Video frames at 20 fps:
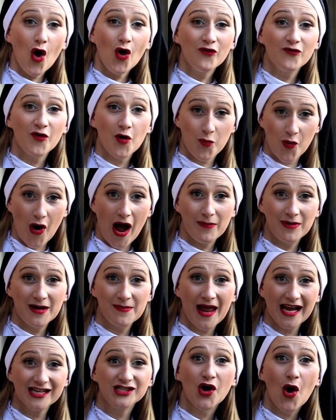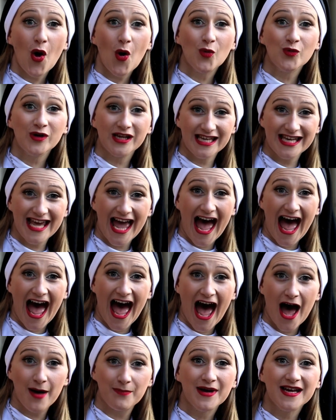solve a problem like Tony
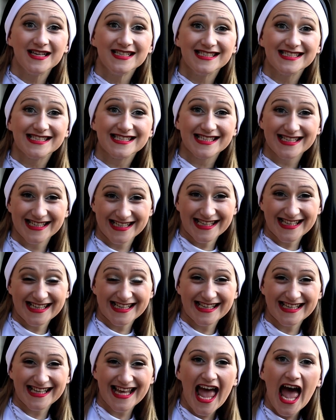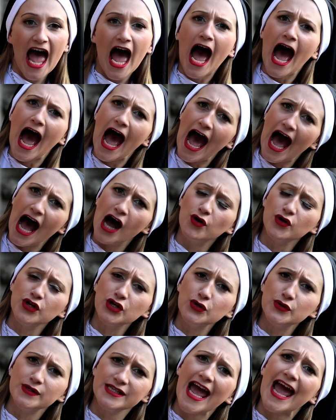Abbott?
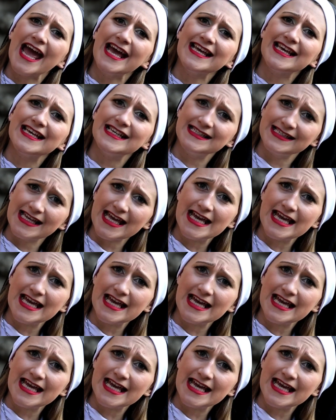How do you take